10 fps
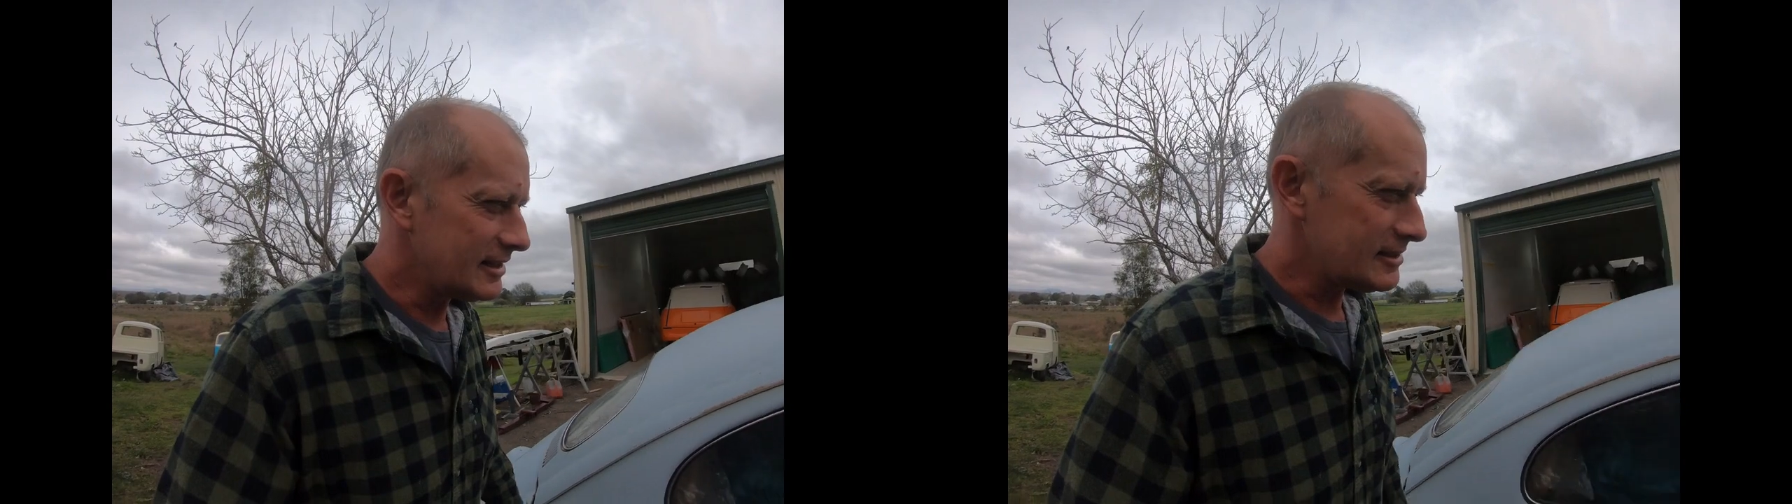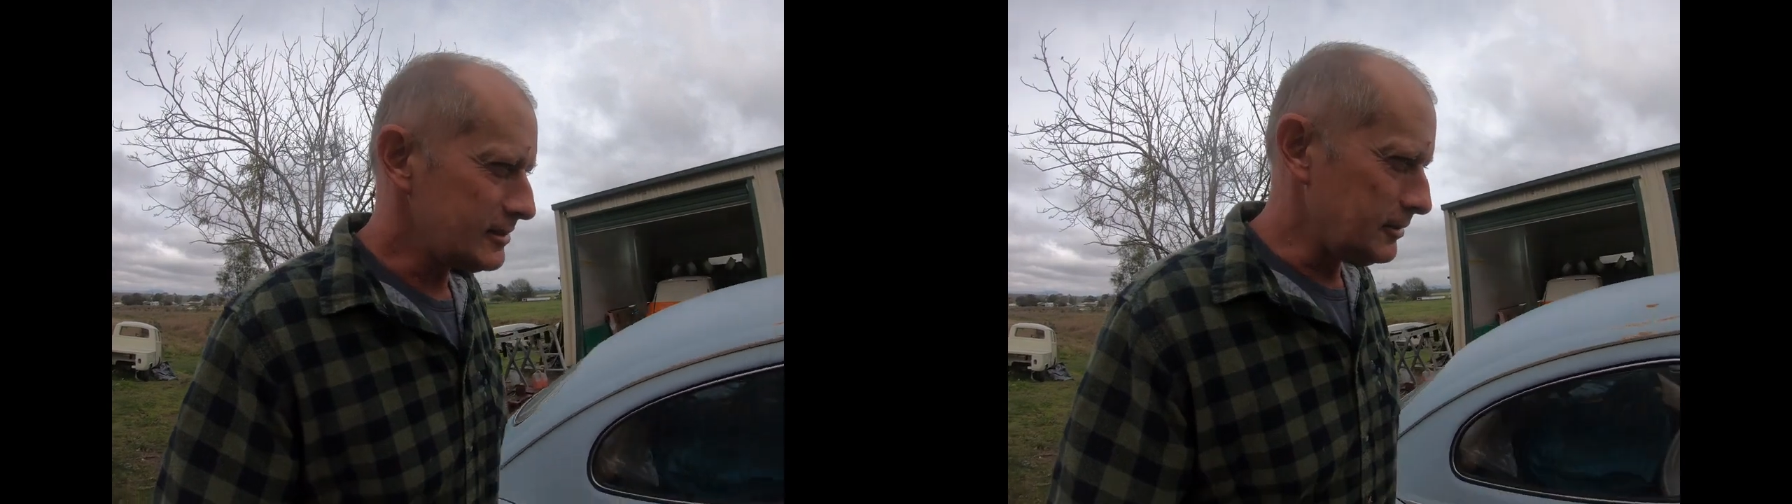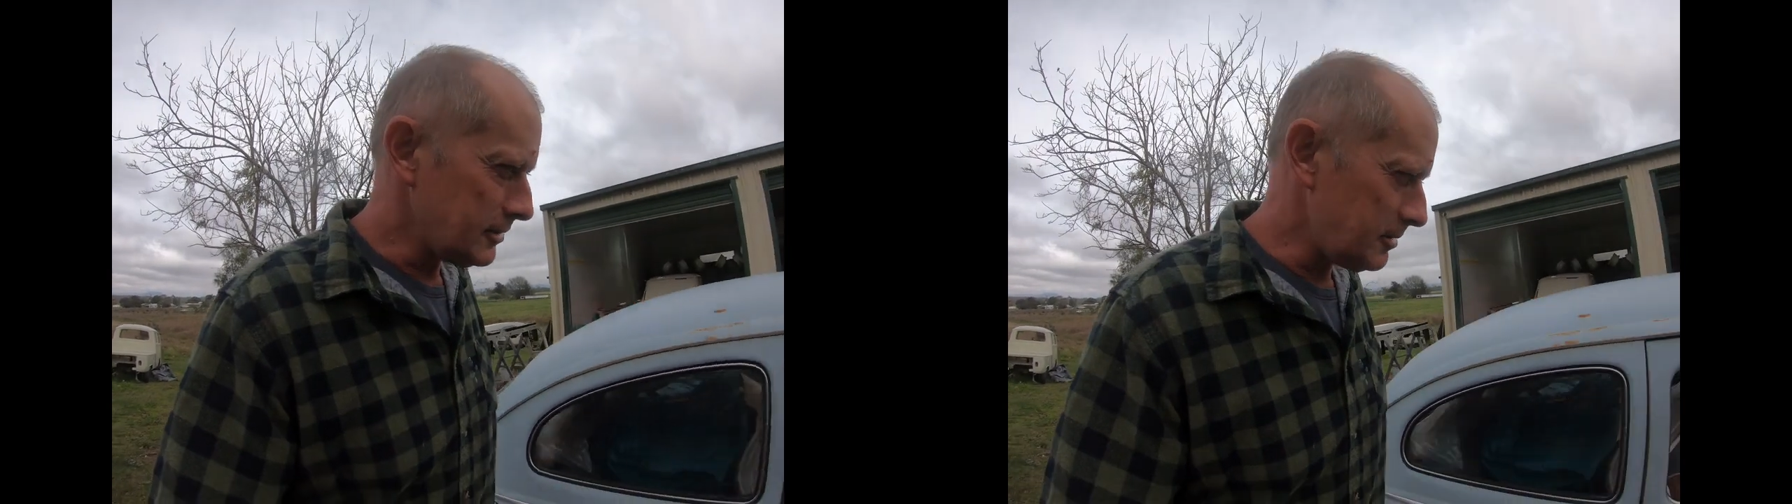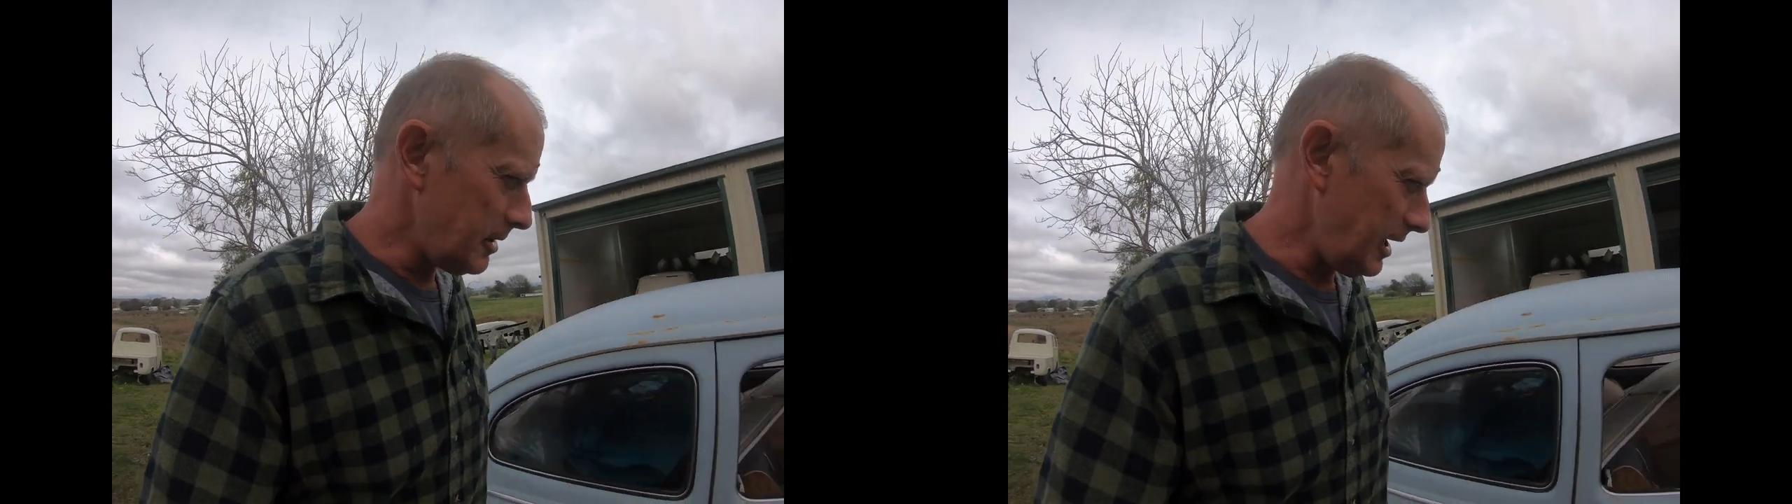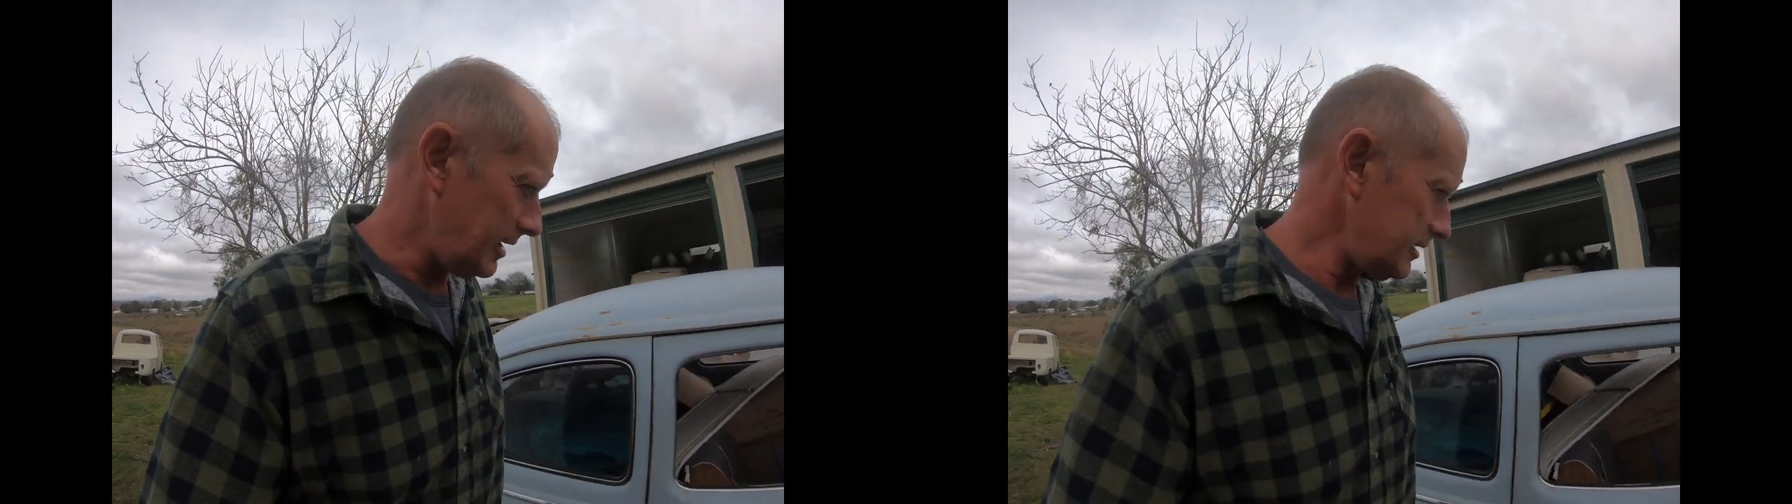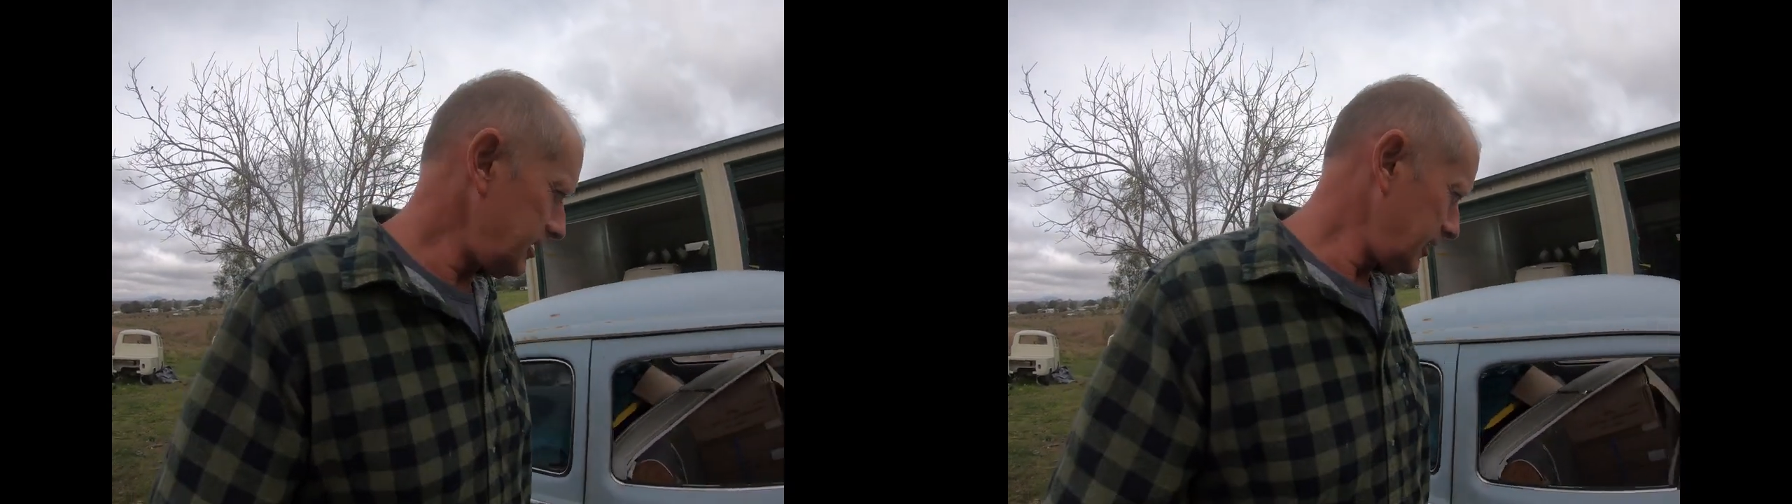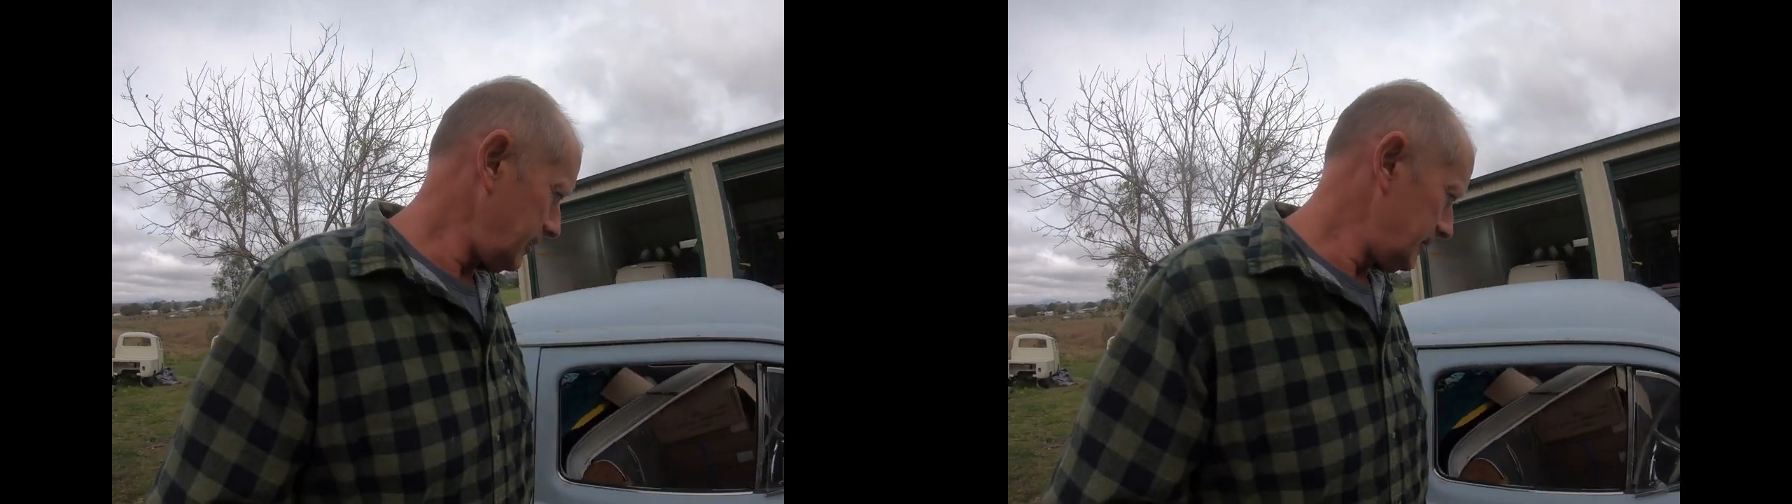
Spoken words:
Let's talk about